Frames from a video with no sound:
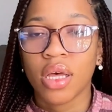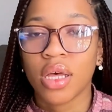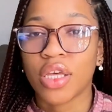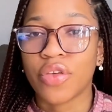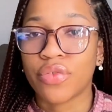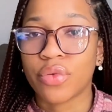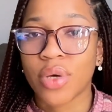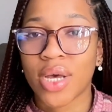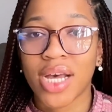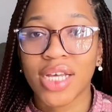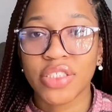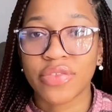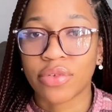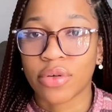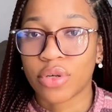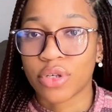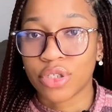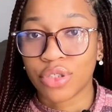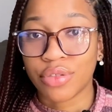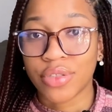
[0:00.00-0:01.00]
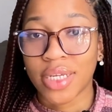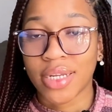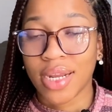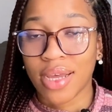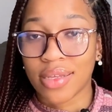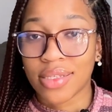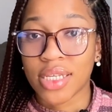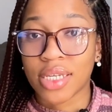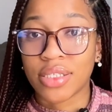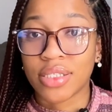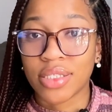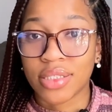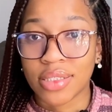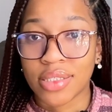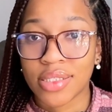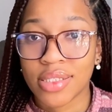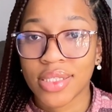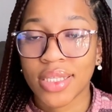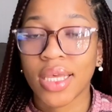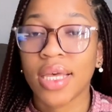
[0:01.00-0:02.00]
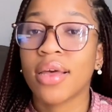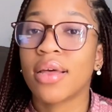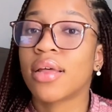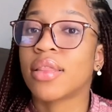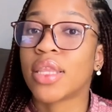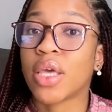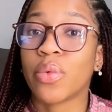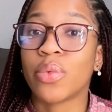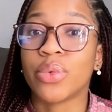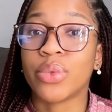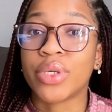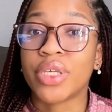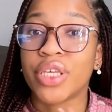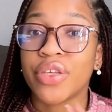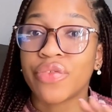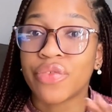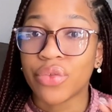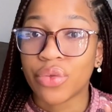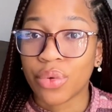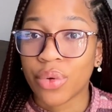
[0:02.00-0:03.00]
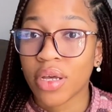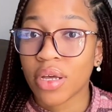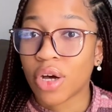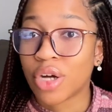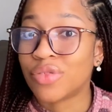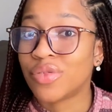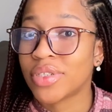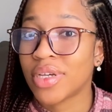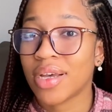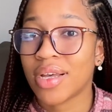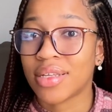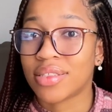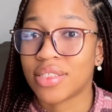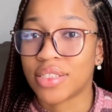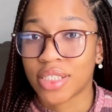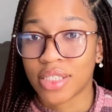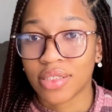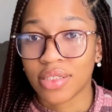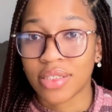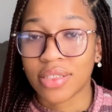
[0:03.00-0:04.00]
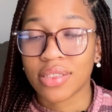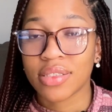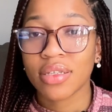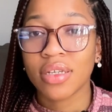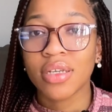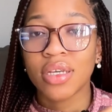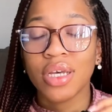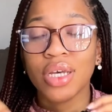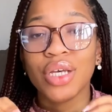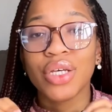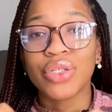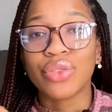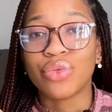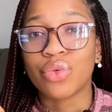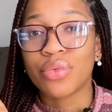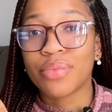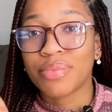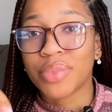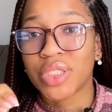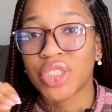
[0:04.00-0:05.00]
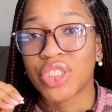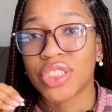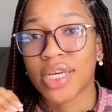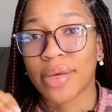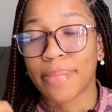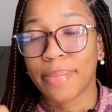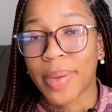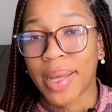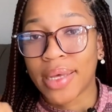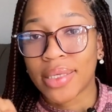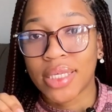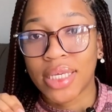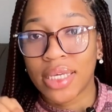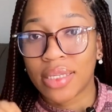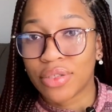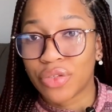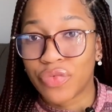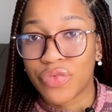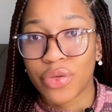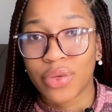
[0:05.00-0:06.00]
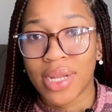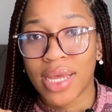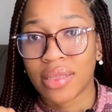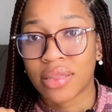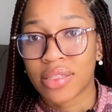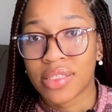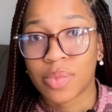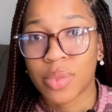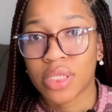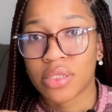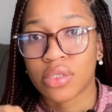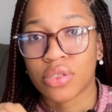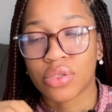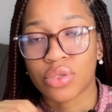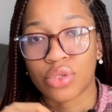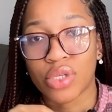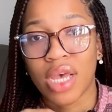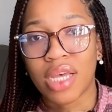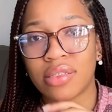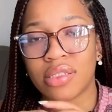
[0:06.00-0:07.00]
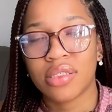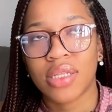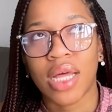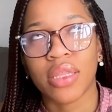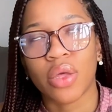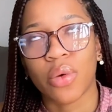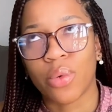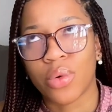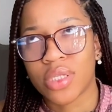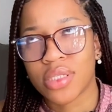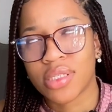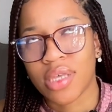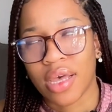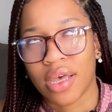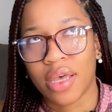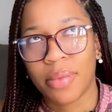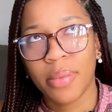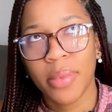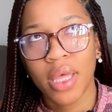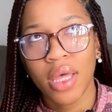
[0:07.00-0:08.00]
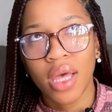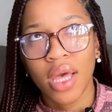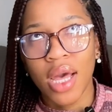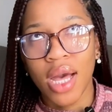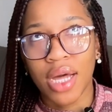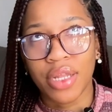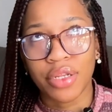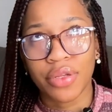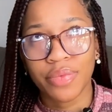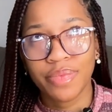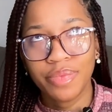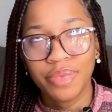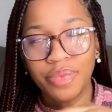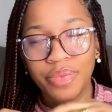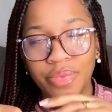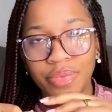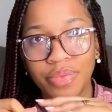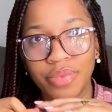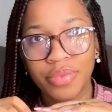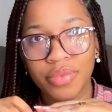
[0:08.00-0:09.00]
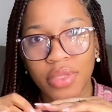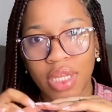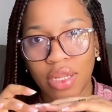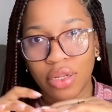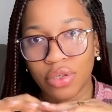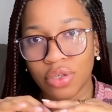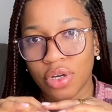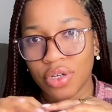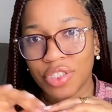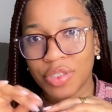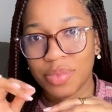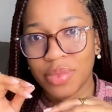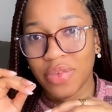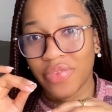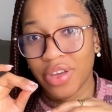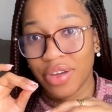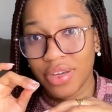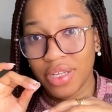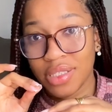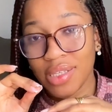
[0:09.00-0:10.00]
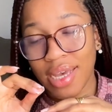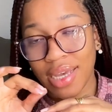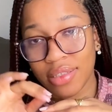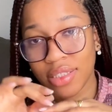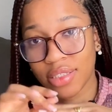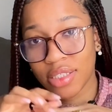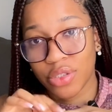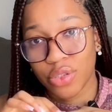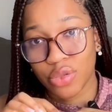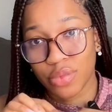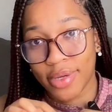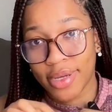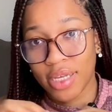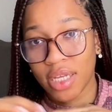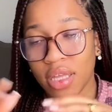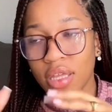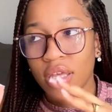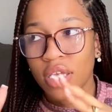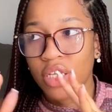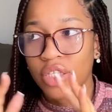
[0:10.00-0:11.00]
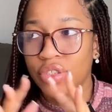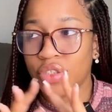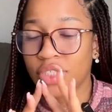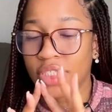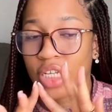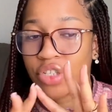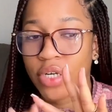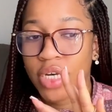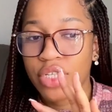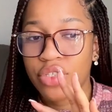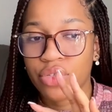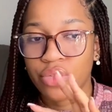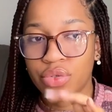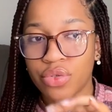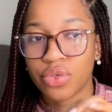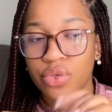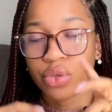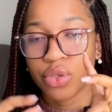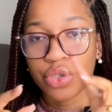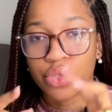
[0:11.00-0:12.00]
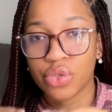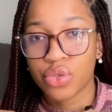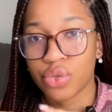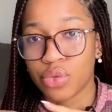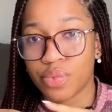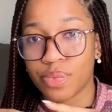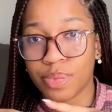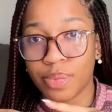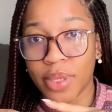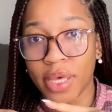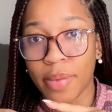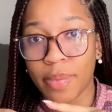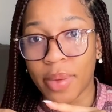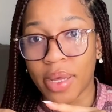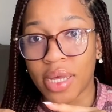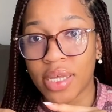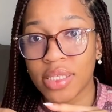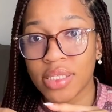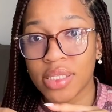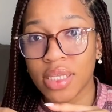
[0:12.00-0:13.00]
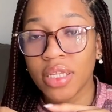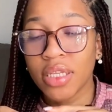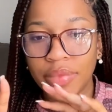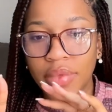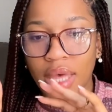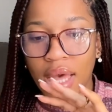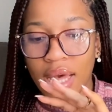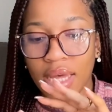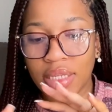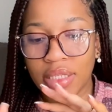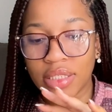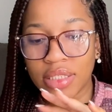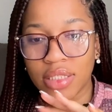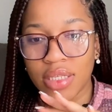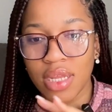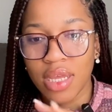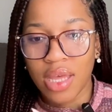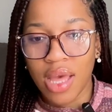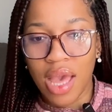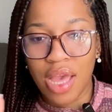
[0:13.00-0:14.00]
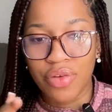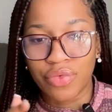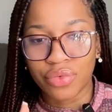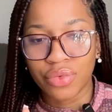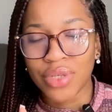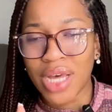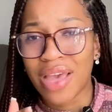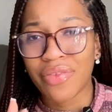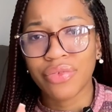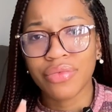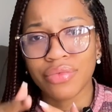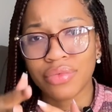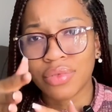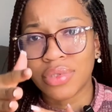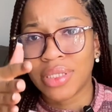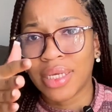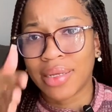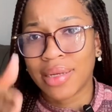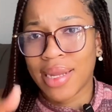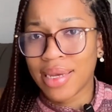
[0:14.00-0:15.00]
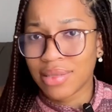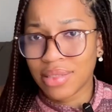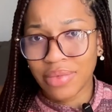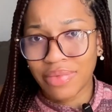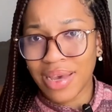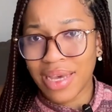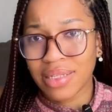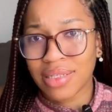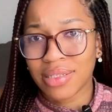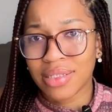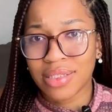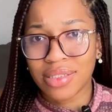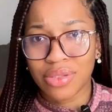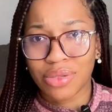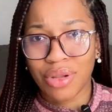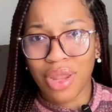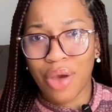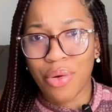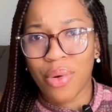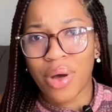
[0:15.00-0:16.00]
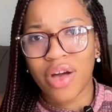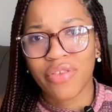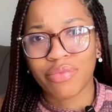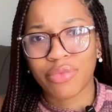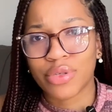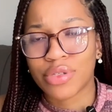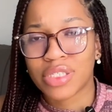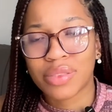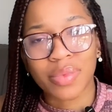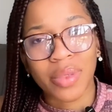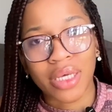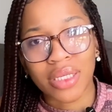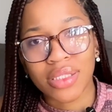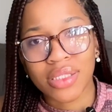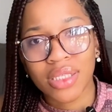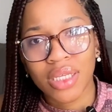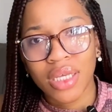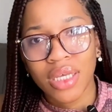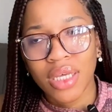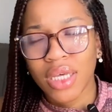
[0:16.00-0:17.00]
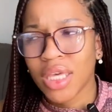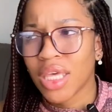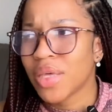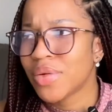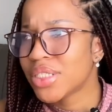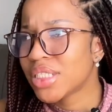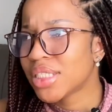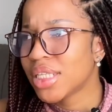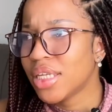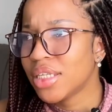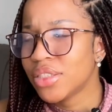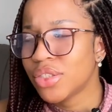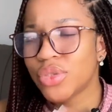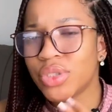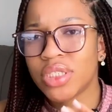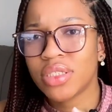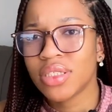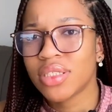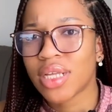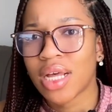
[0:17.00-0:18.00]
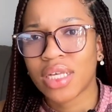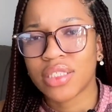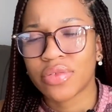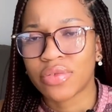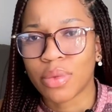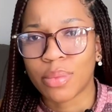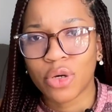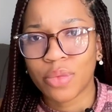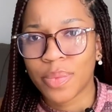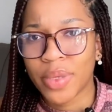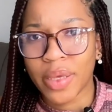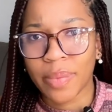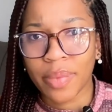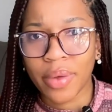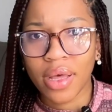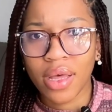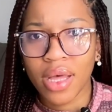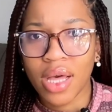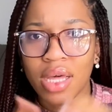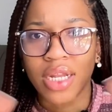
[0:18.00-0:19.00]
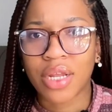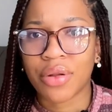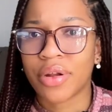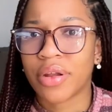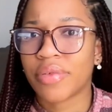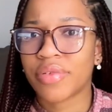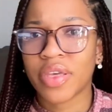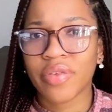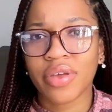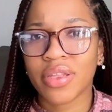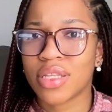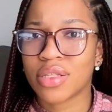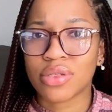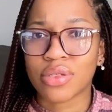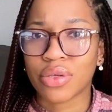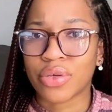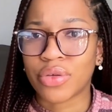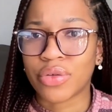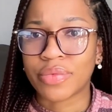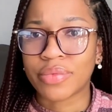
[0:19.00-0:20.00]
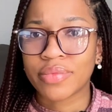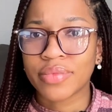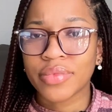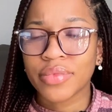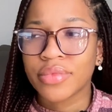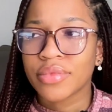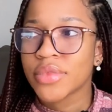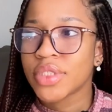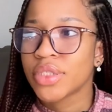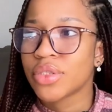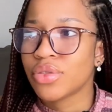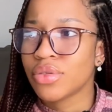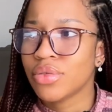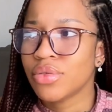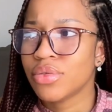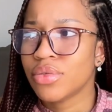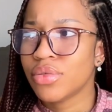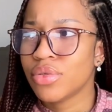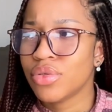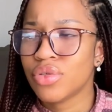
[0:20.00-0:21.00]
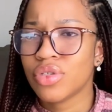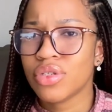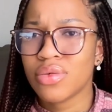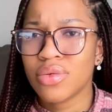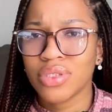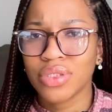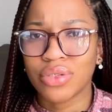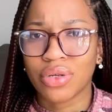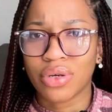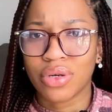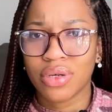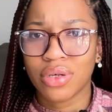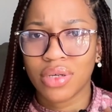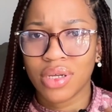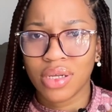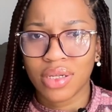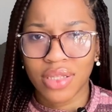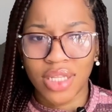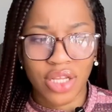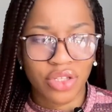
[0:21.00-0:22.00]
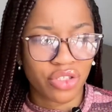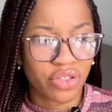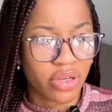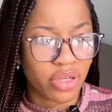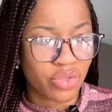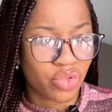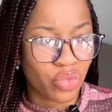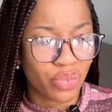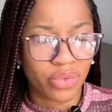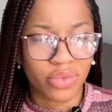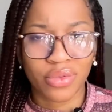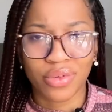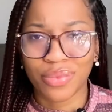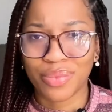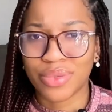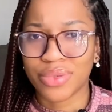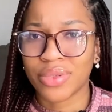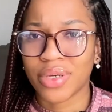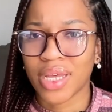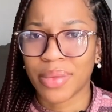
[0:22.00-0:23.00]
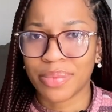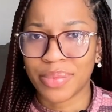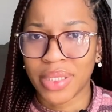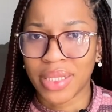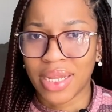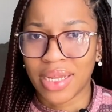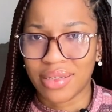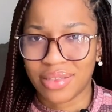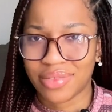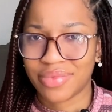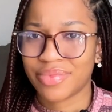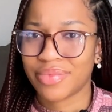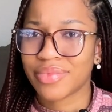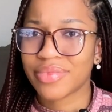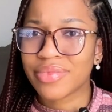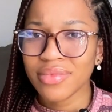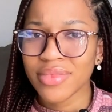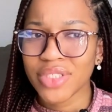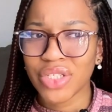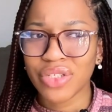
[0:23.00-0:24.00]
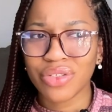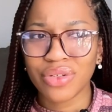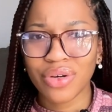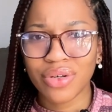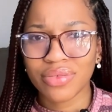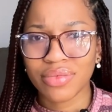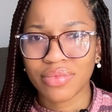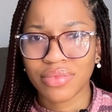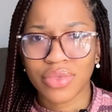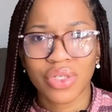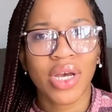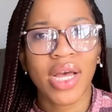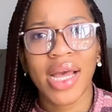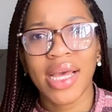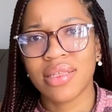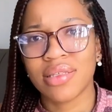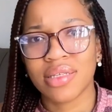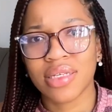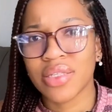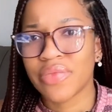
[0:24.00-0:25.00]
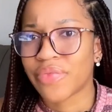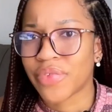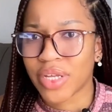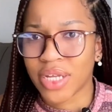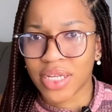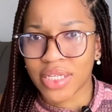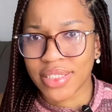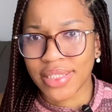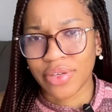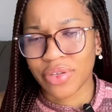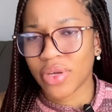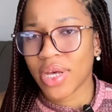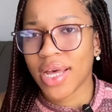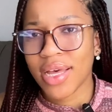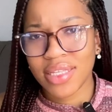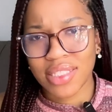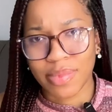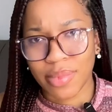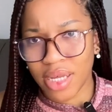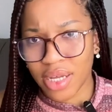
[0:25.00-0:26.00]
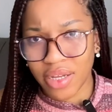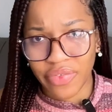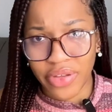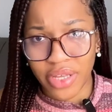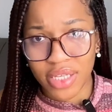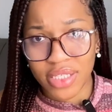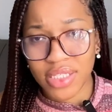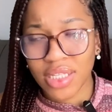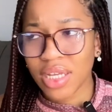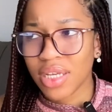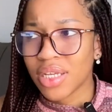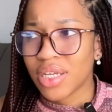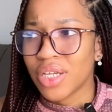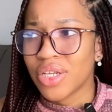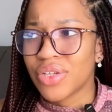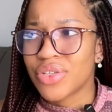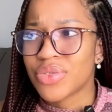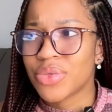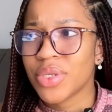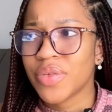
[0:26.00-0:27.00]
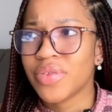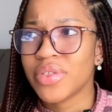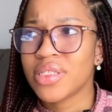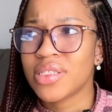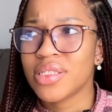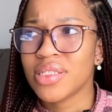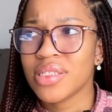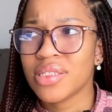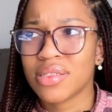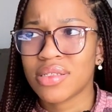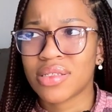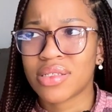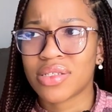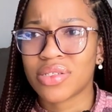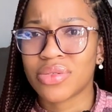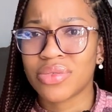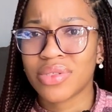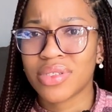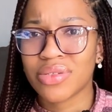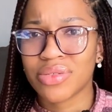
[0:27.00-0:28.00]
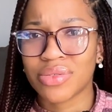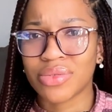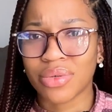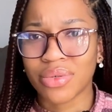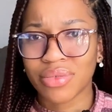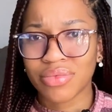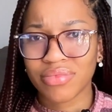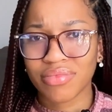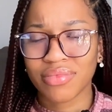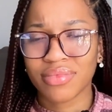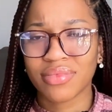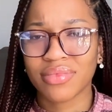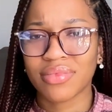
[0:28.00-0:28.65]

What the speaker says: If you ask for 100 answer sheets, they will give you 100 answer sheets. Don't be jam packing. You feel like the space is too. I did that in one time, and it cost me a very tiny little mark, because I tried to use only 2 papers, and I even wrote a line dividing it so that I will have more space. He was like, you could just ask for more paper and I would have given it to you. So you don't want your lecturer to open your book and be like, your eyes eat first, like your eyes mark first. So if he sees it, he's looking so,